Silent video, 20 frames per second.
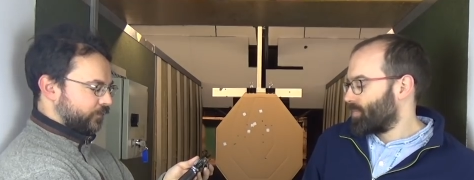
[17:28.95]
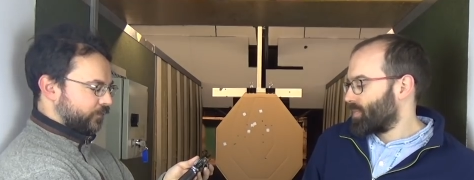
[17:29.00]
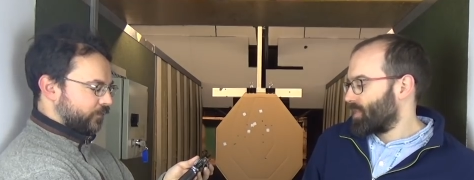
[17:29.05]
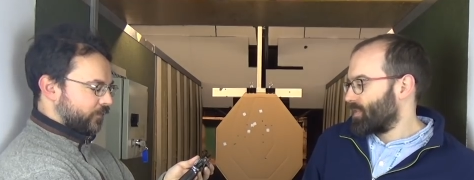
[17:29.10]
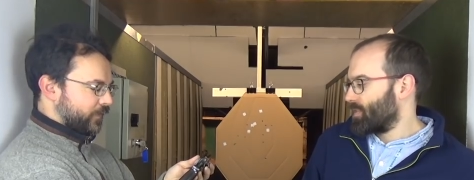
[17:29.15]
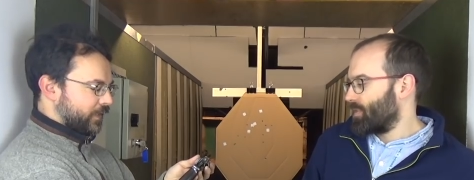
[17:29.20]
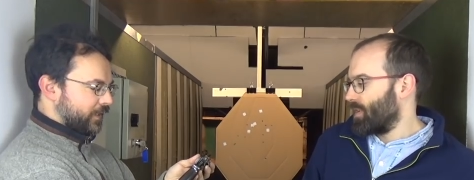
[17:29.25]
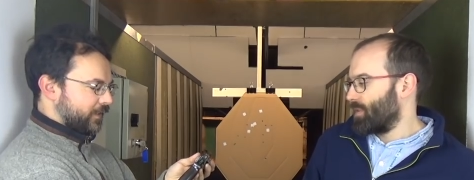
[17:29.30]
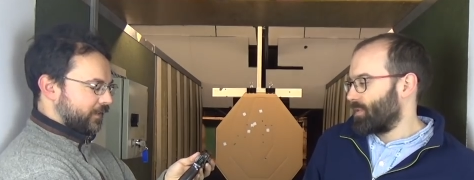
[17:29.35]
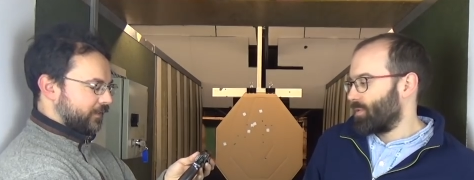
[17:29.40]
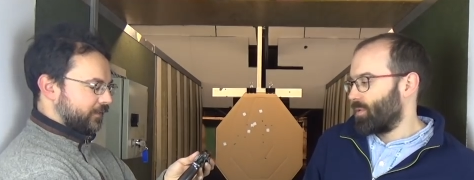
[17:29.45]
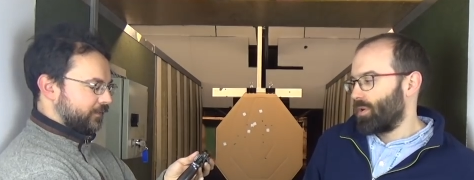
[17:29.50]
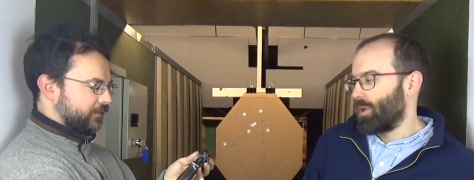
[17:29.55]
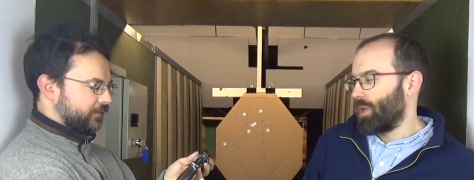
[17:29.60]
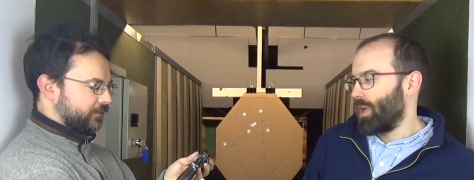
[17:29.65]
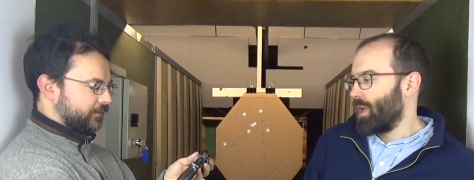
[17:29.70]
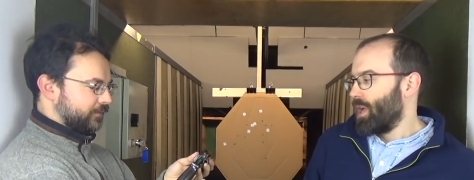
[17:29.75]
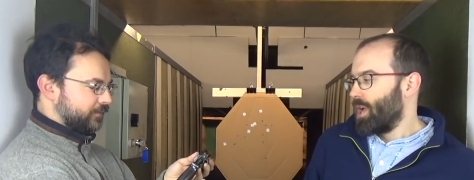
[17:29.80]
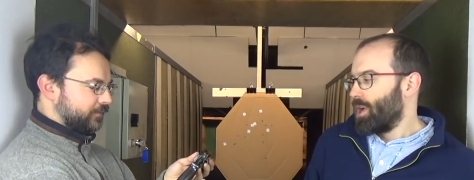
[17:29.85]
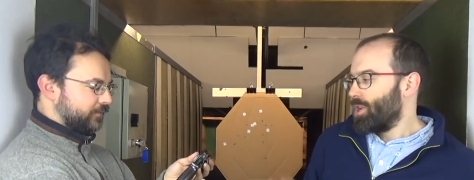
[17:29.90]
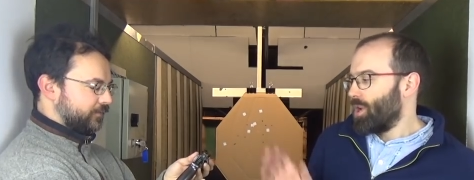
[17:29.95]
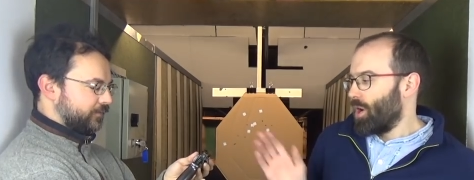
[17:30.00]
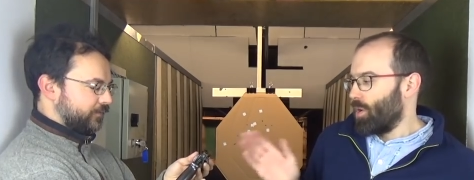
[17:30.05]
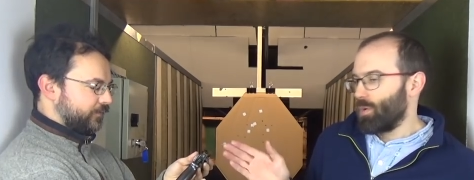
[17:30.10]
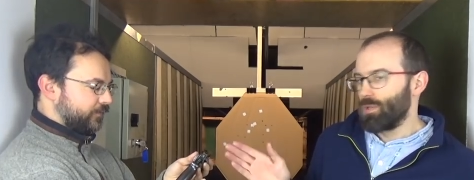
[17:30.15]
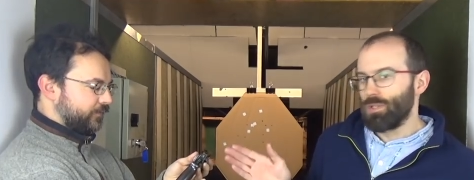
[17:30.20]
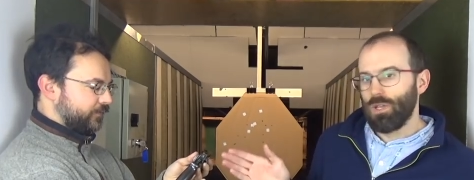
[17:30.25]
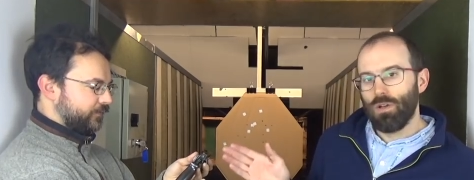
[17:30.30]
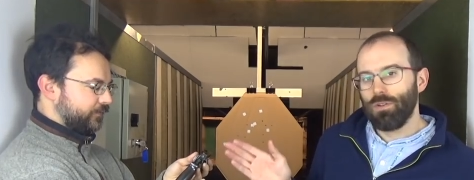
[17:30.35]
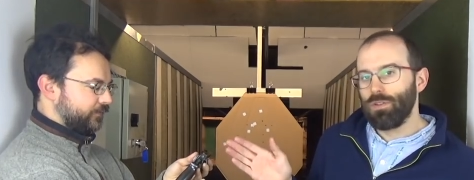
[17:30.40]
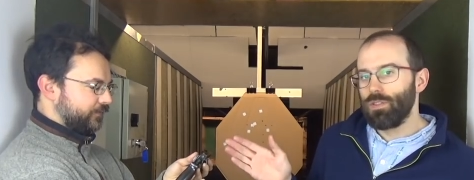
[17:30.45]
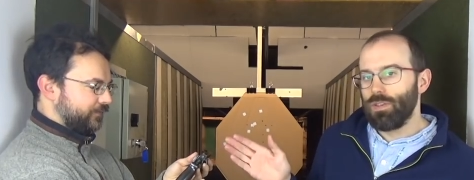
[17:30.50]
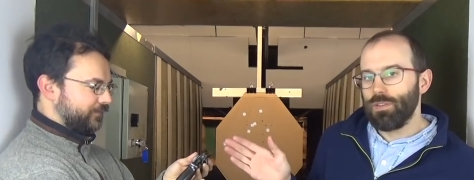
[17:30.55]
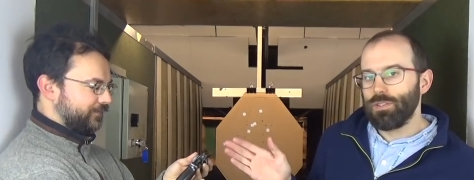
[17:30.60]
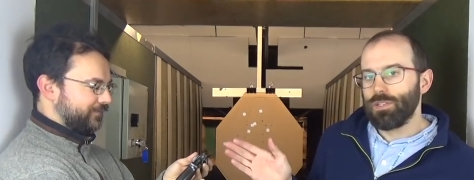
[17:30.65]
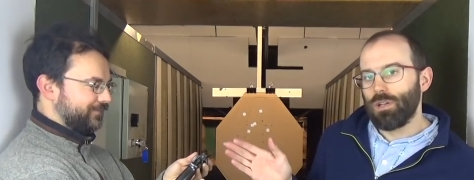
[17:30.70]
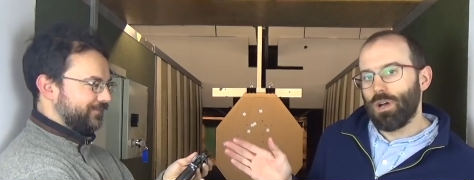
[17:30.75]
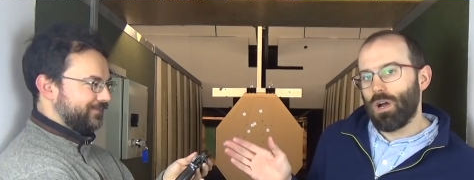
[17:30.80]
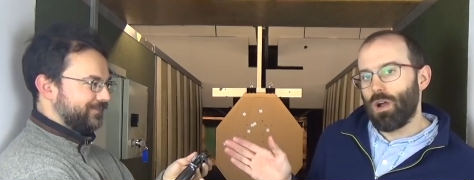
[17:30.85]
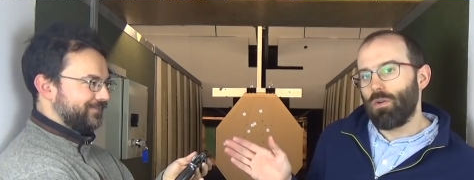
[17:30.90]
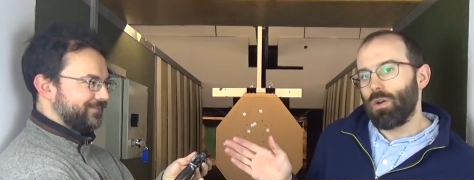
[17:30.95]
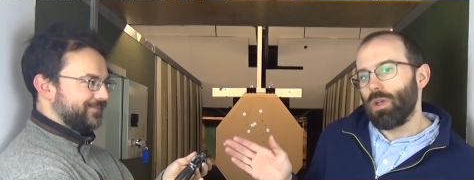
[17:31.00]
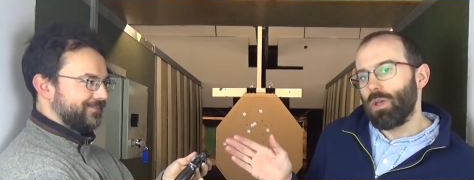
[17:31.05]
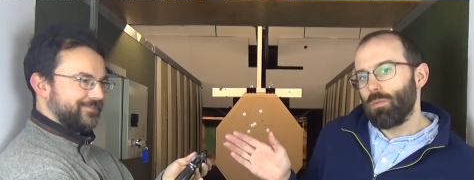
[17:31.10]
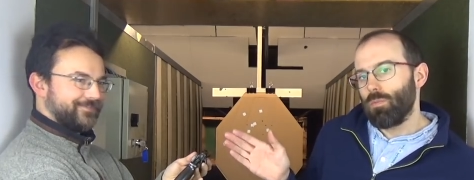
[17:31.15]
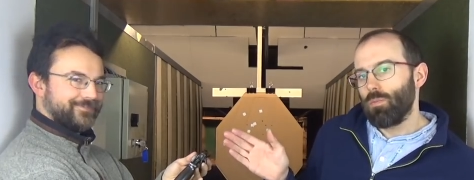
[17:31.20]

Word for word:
Speaker 1: The sights are okay. No one's loading these in a hurry,